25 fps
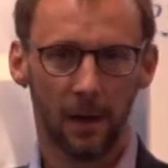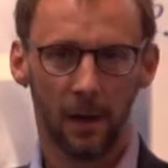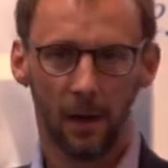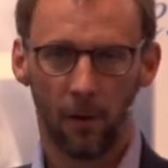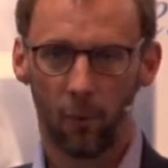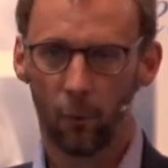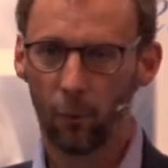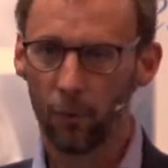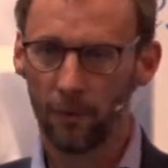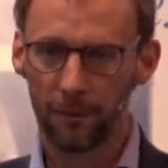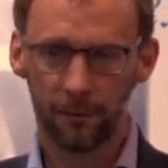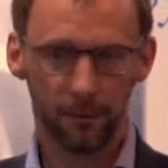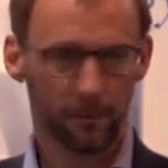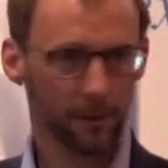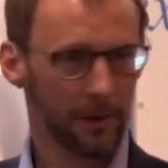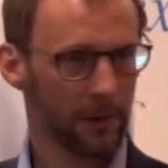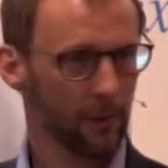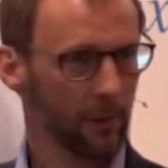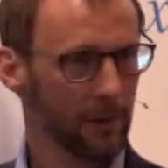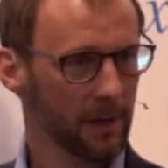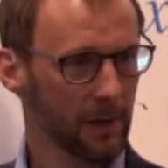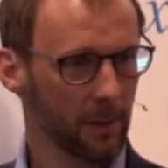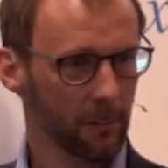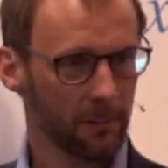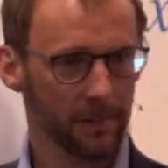all of the
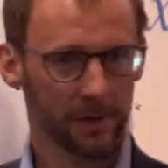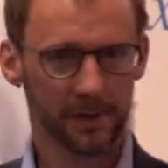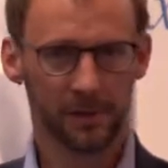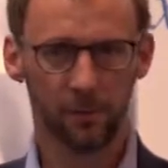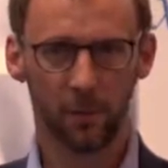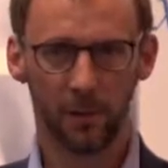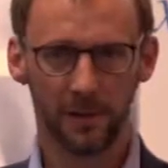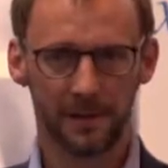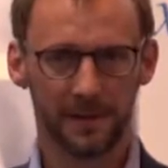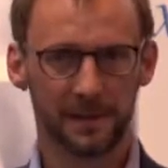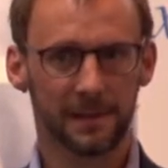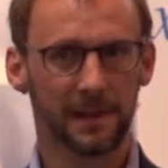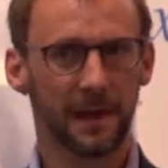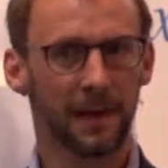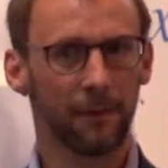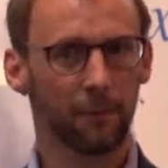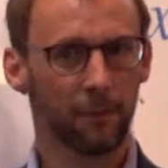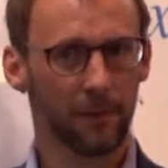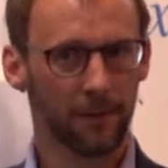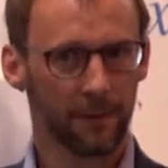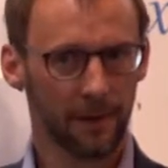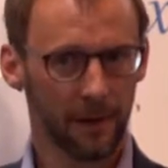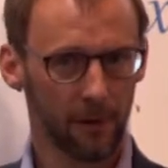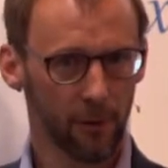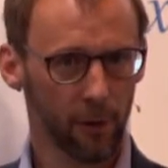railway companies wanting to have
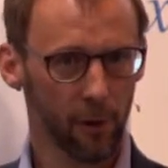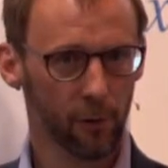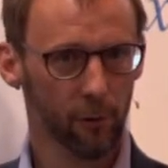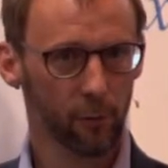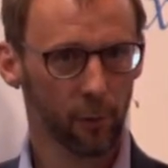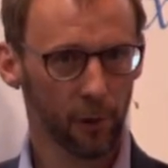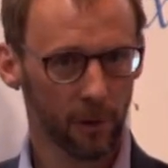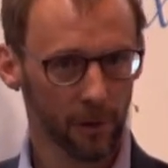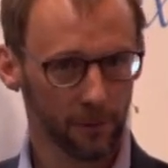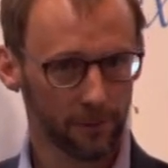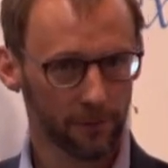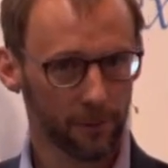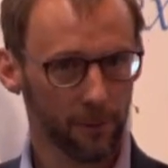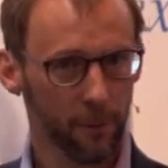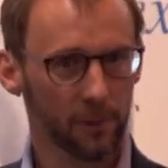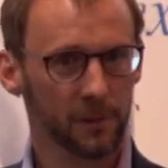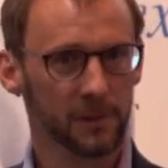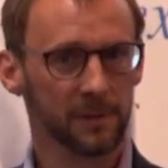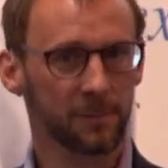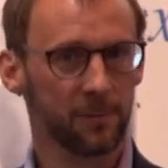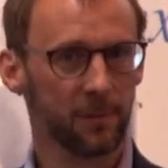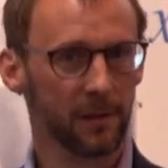with their own workforce,